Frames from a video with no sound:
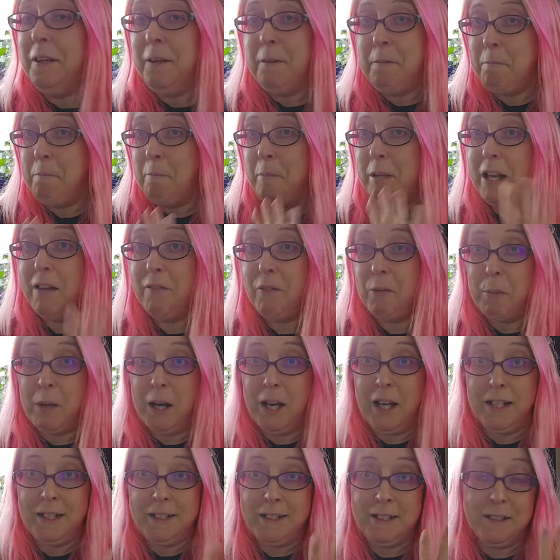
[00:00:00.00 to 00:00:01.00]
but never
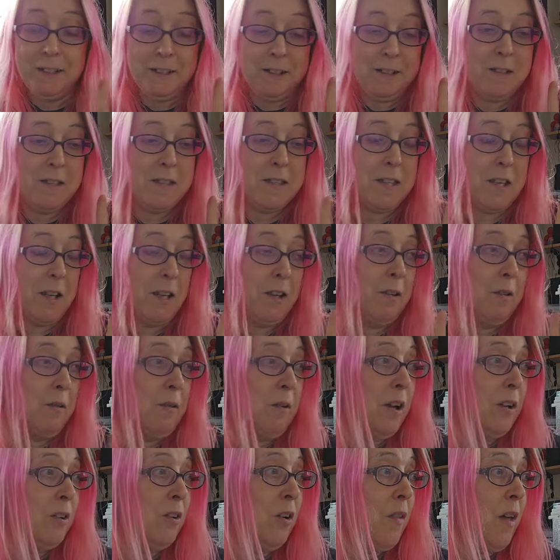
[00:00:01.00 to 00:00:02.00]
mind. So
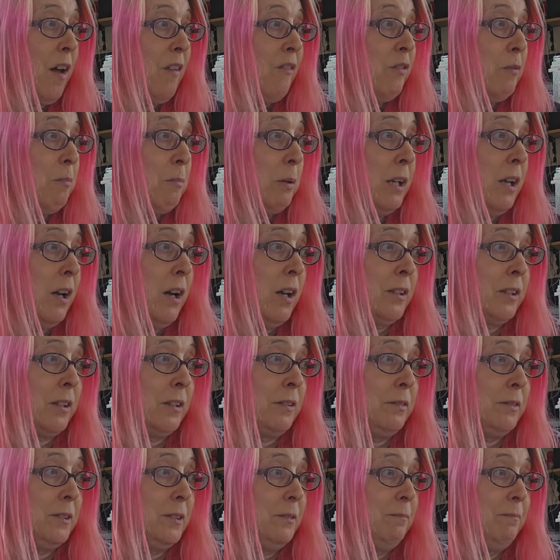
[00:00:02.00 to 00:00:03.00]
I got that from
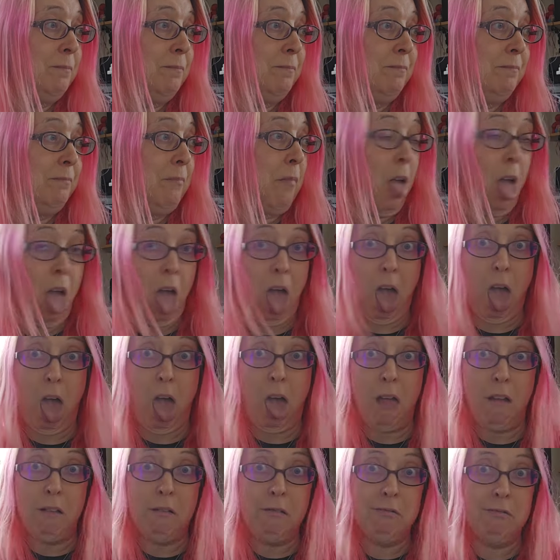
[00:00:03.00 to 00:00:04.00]
Bernardo's.
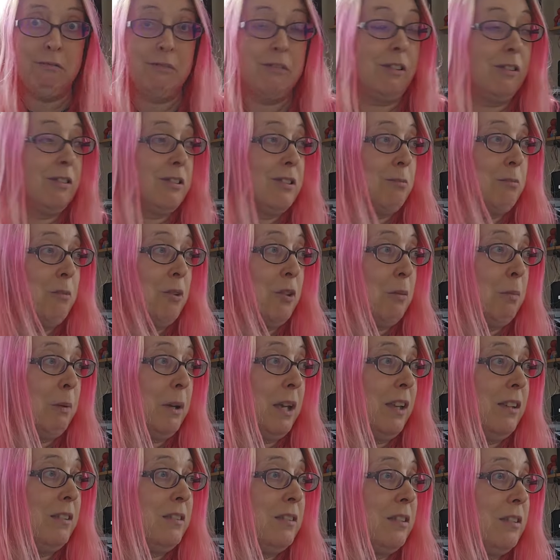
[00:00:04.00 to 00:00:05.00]
Got some other
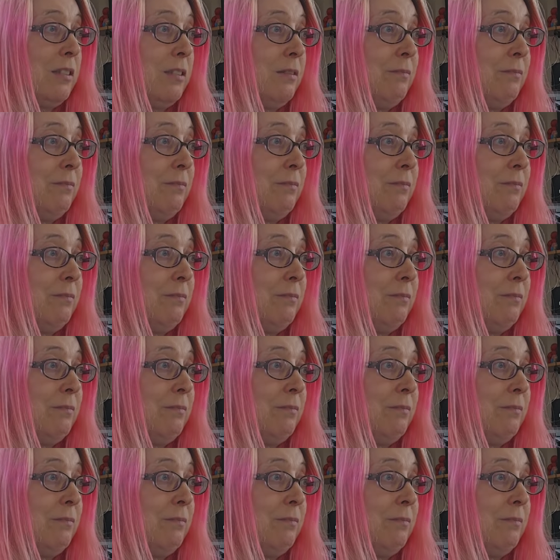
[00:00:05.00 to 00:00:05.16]
bits.